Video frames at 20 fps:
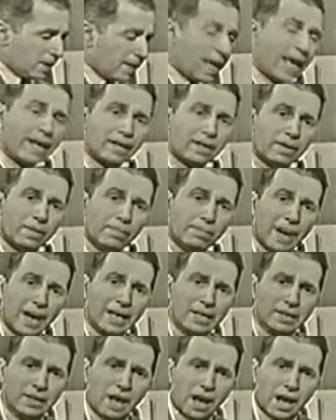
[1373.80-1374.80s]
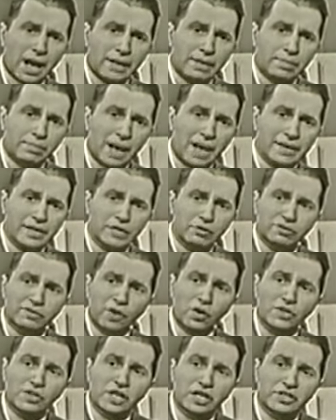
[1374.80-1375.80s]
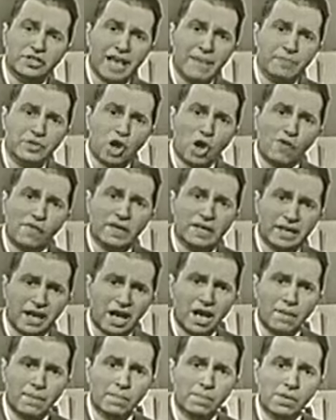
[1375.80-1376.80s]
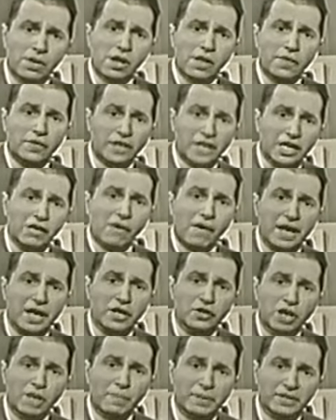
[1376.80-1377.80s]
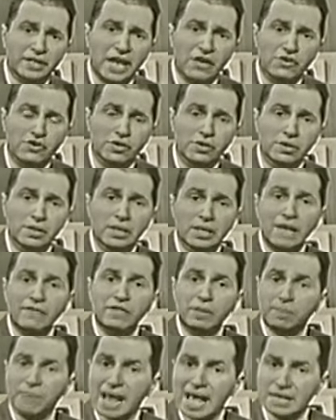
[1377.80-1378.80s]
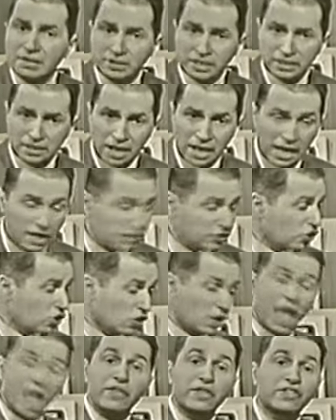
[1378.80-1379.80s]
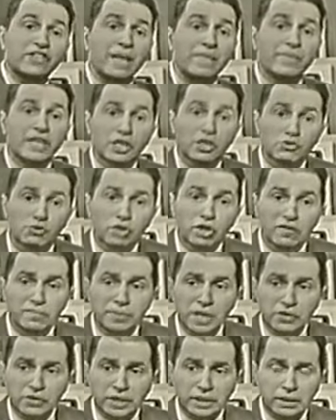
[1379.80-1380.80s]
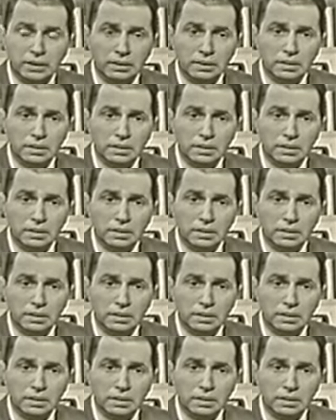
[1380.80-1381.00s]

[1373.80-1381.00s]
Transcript: that modern art, modernist revolt is an attempt to overcome the literary interpretation of the plastic arts and the same thing is true of music.